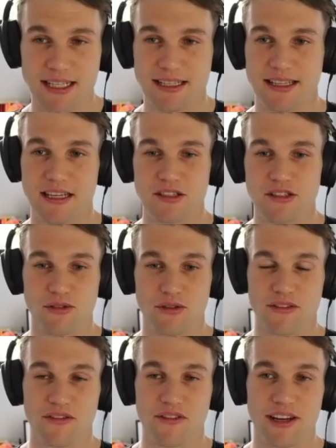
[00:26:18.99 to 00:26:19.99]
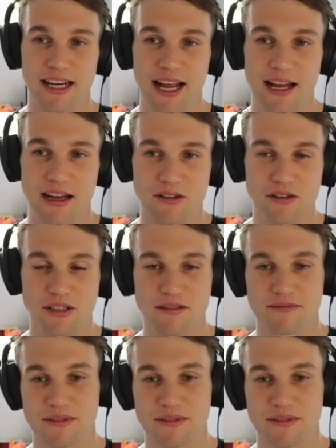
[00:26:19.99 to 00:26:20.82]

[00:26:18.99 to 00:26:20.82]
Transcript: that you sort of figured out or